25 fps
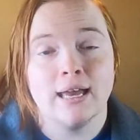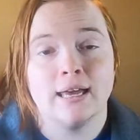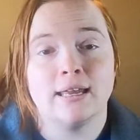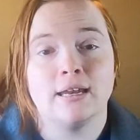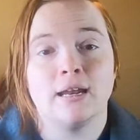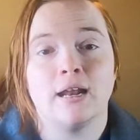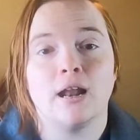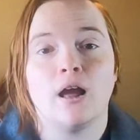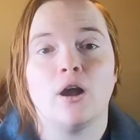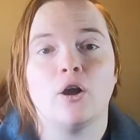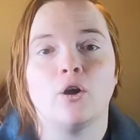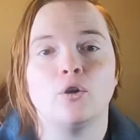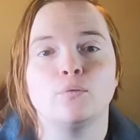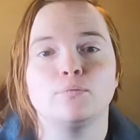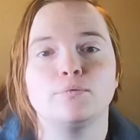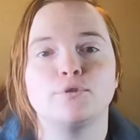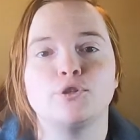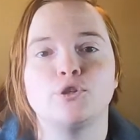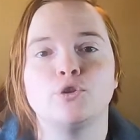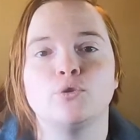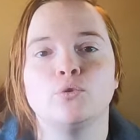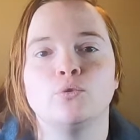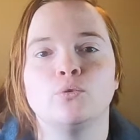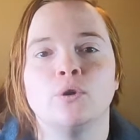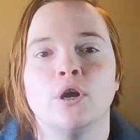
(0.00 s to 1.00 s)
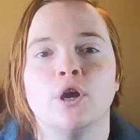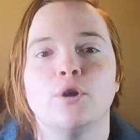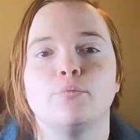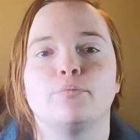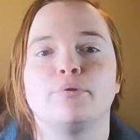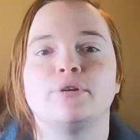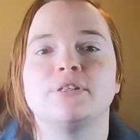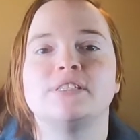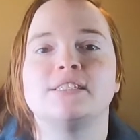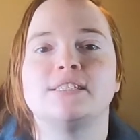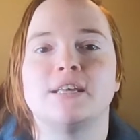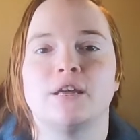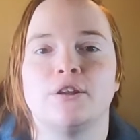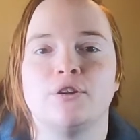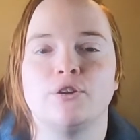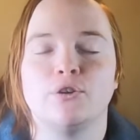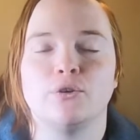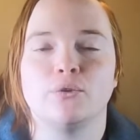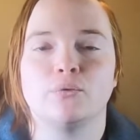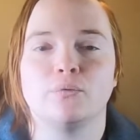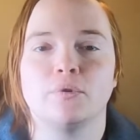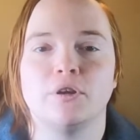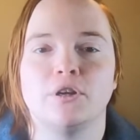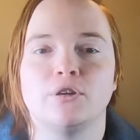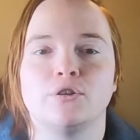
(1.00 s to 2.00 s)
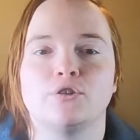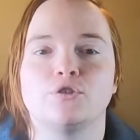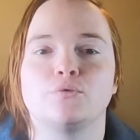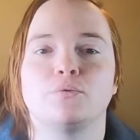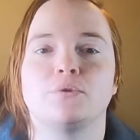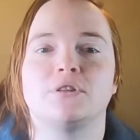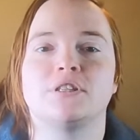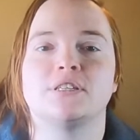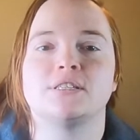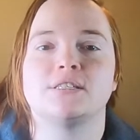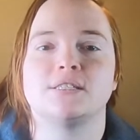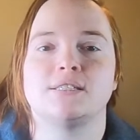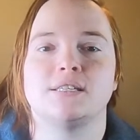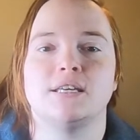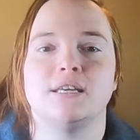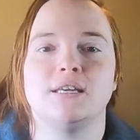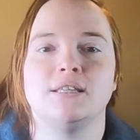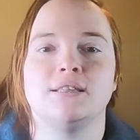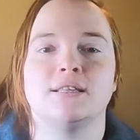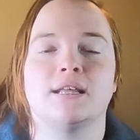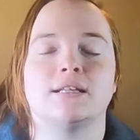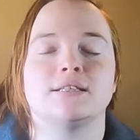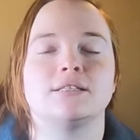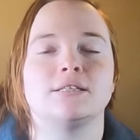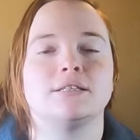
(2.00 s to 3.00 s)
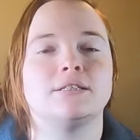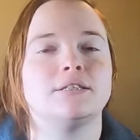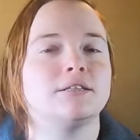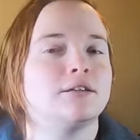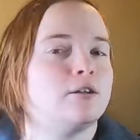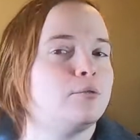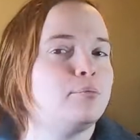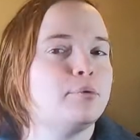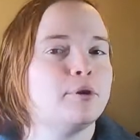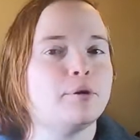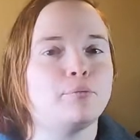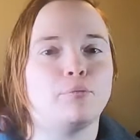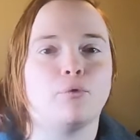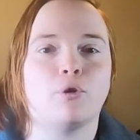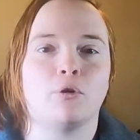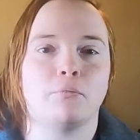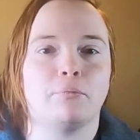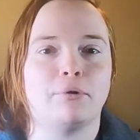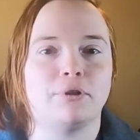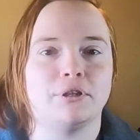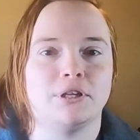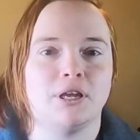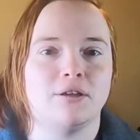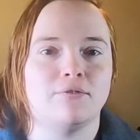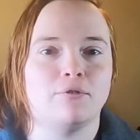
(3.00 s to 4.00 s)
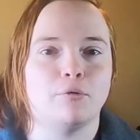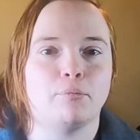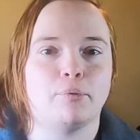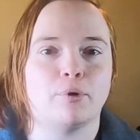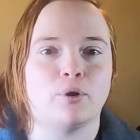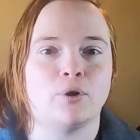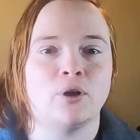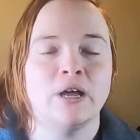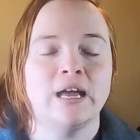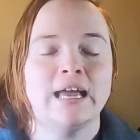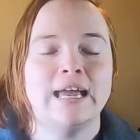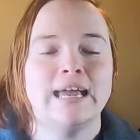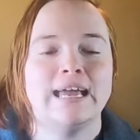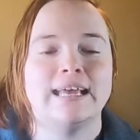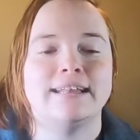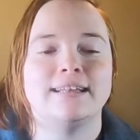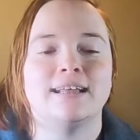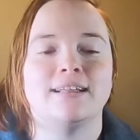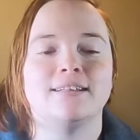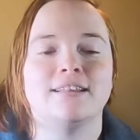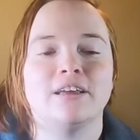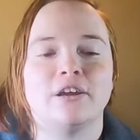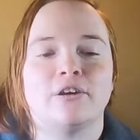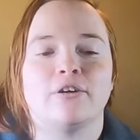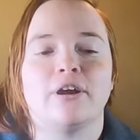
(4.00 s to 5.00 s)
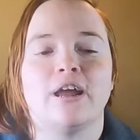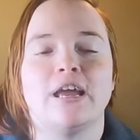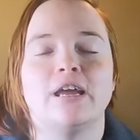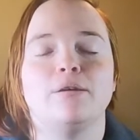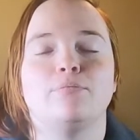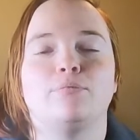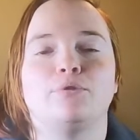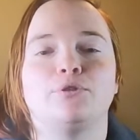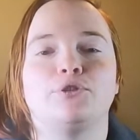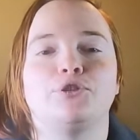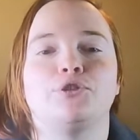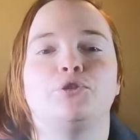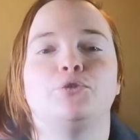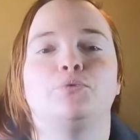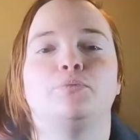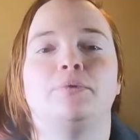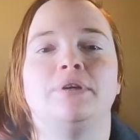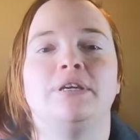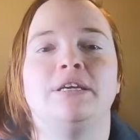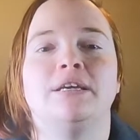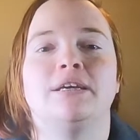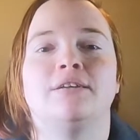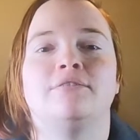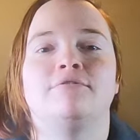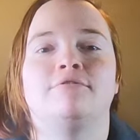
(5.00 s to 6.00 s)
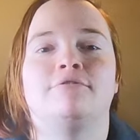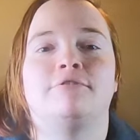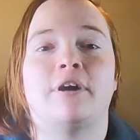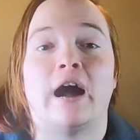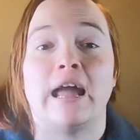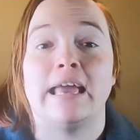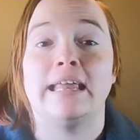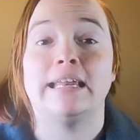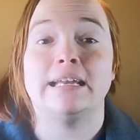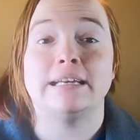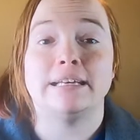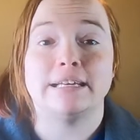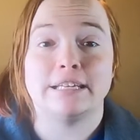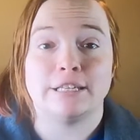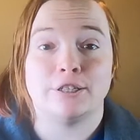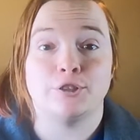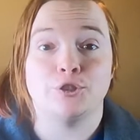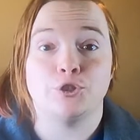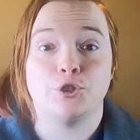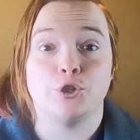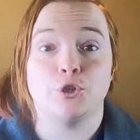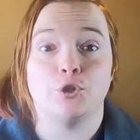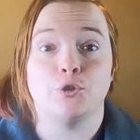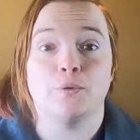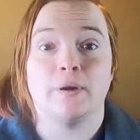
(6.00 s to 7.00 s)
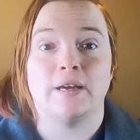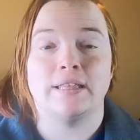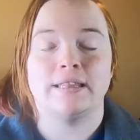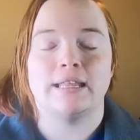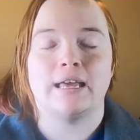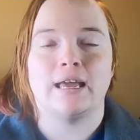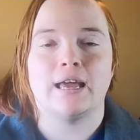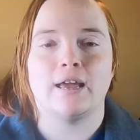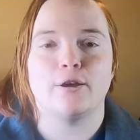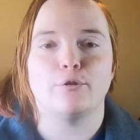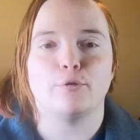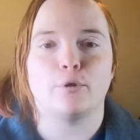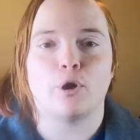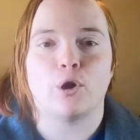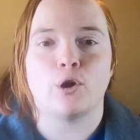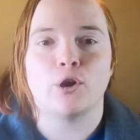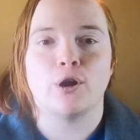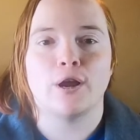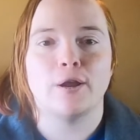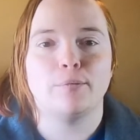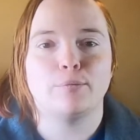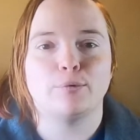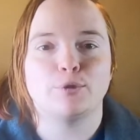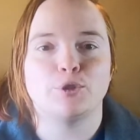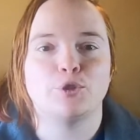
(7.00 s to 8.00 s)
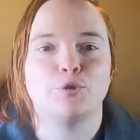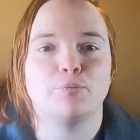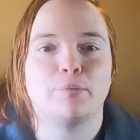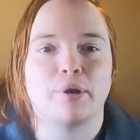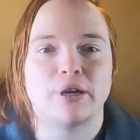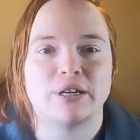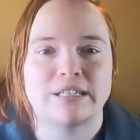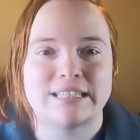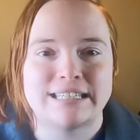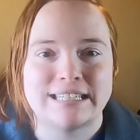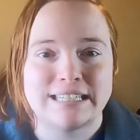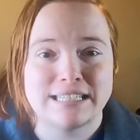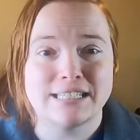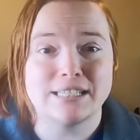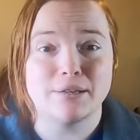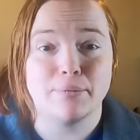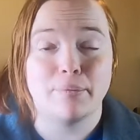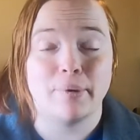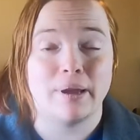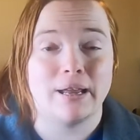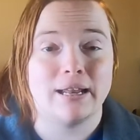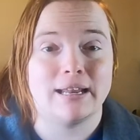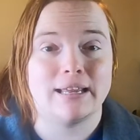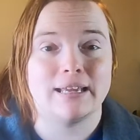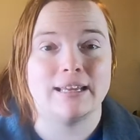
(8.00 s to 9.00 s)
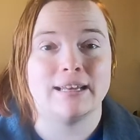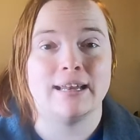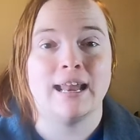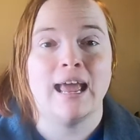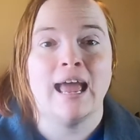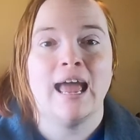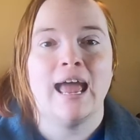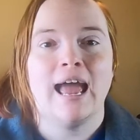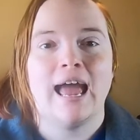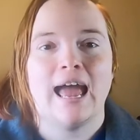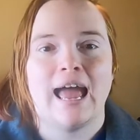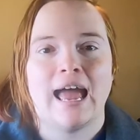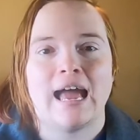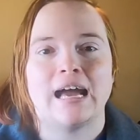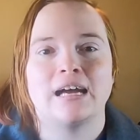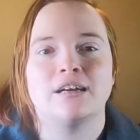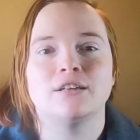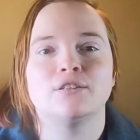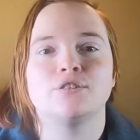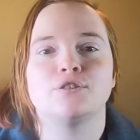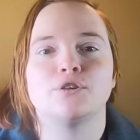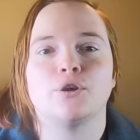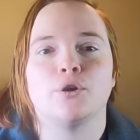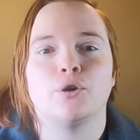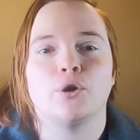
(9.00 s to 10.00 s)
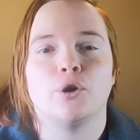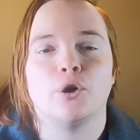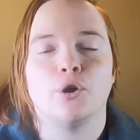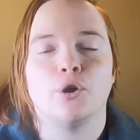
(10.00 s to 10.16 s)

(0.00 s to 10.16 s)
and it helps you present your readers with a scene that's a little bit more believable and that they are able to be invited into and they are able to participate in as